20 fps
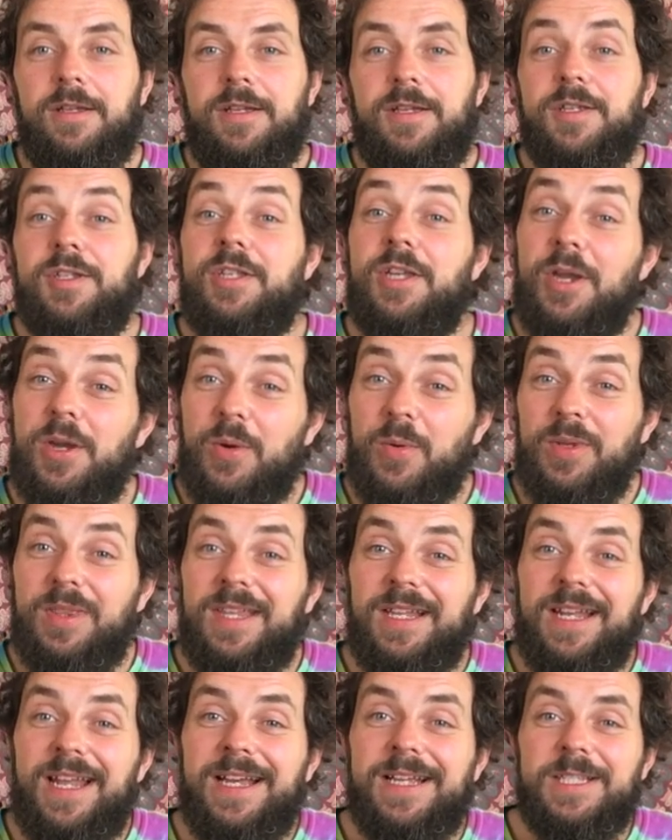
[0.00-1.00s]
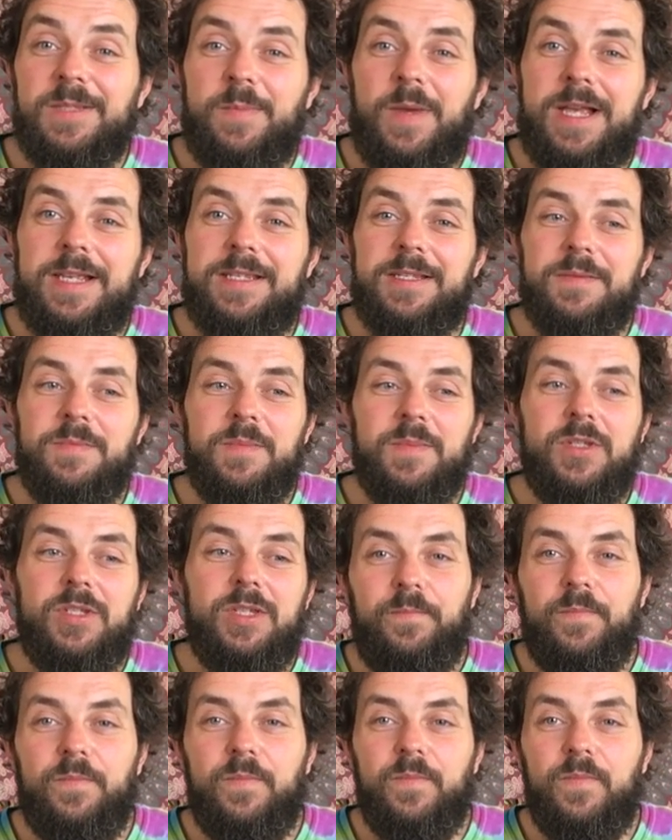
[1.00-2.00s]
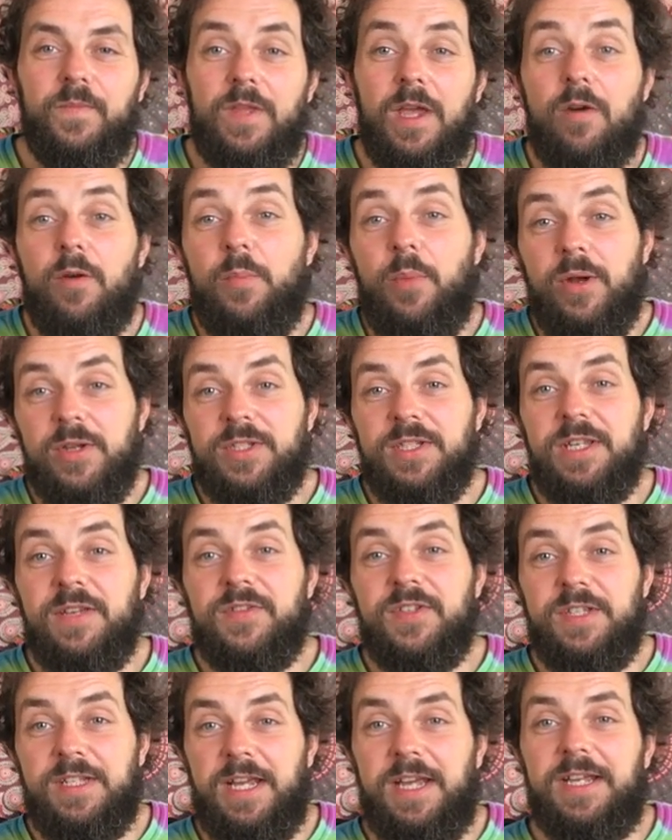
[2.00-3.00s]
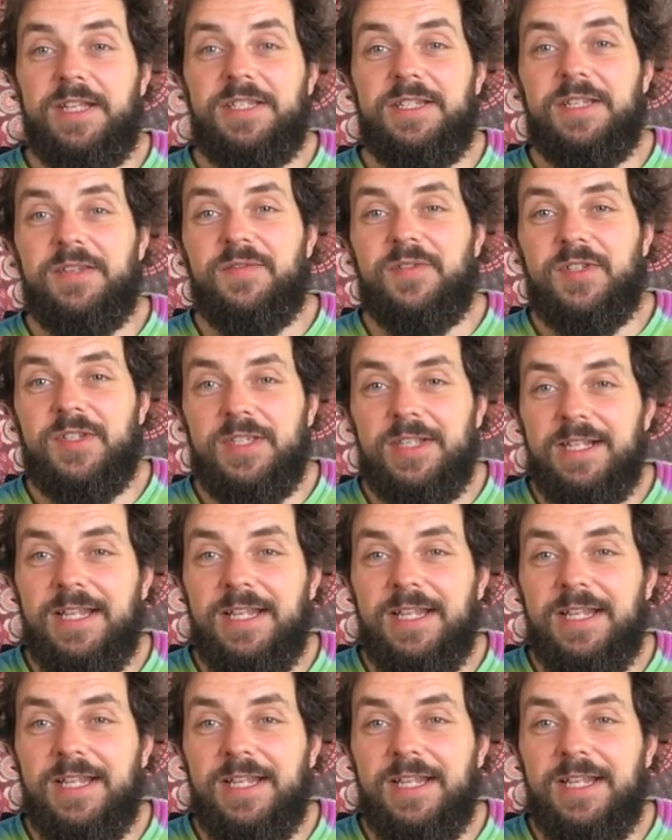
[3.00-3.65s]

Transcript: So with the leg spasms, there are positives and negatives.